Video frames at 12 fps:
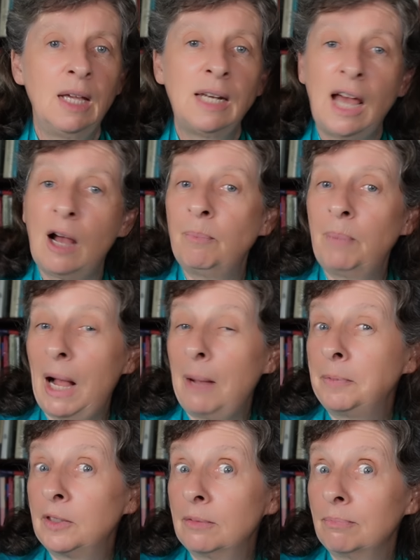Now,
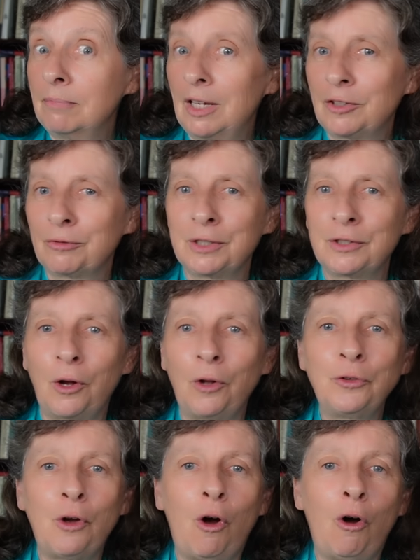perhaps as a
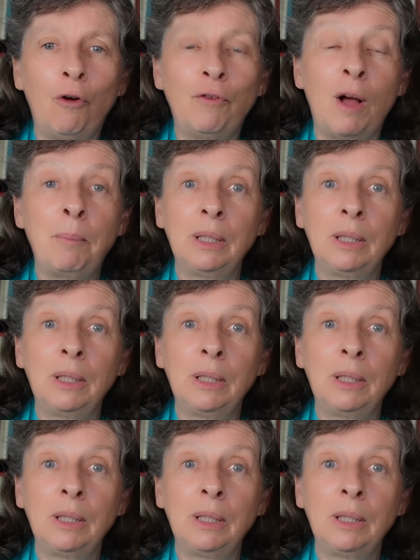result of